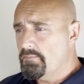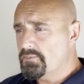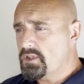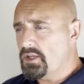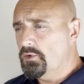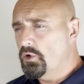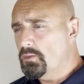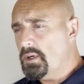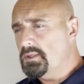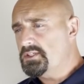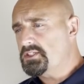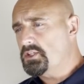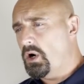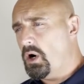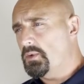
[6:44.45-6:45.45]
can almost
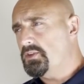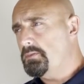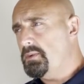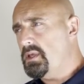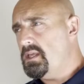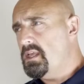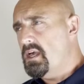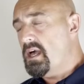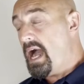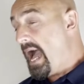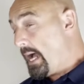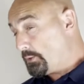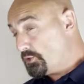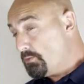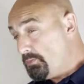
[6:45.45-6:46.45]
start to be
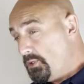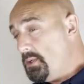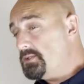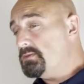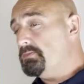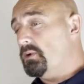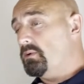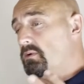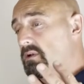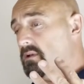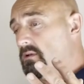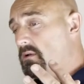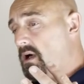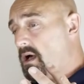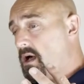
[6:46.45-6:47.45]
attributable
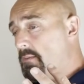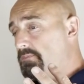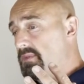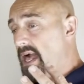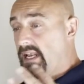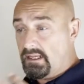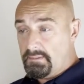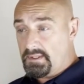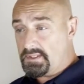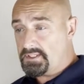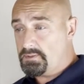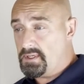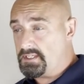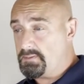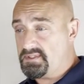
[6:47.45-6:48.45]
elements
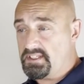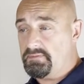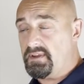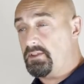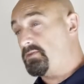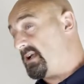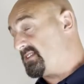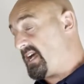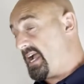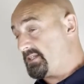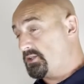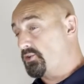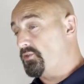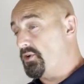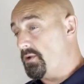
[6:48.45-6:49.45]
to a specific threat actor
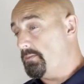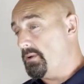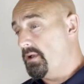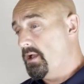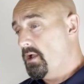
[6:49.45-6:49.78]
group.